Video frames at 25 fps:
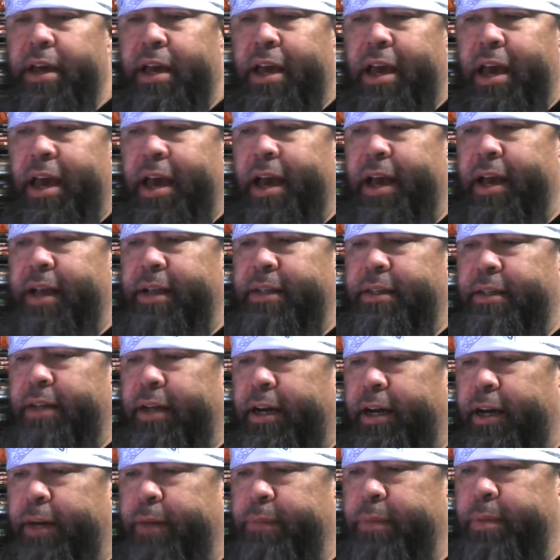and
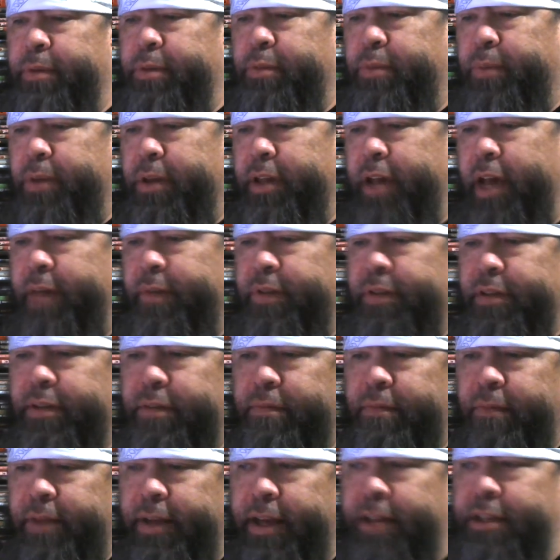him and his brother have this
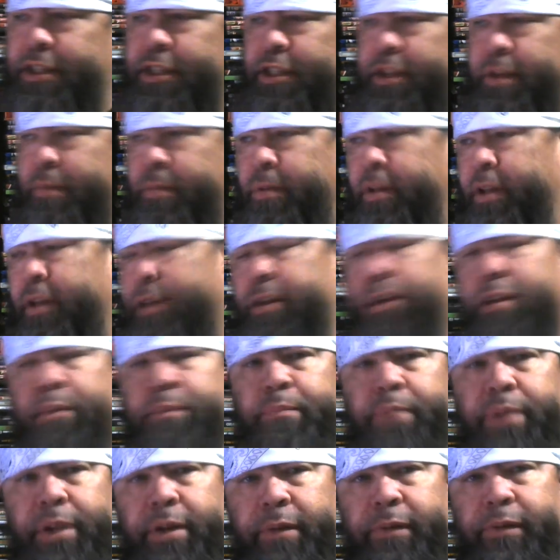relationship with a little
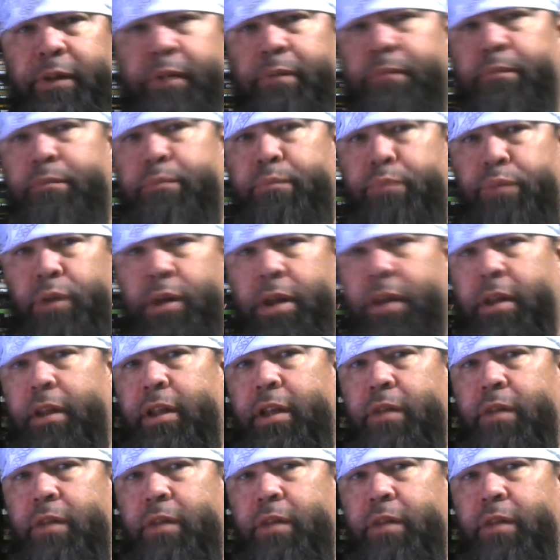bit of a brotherly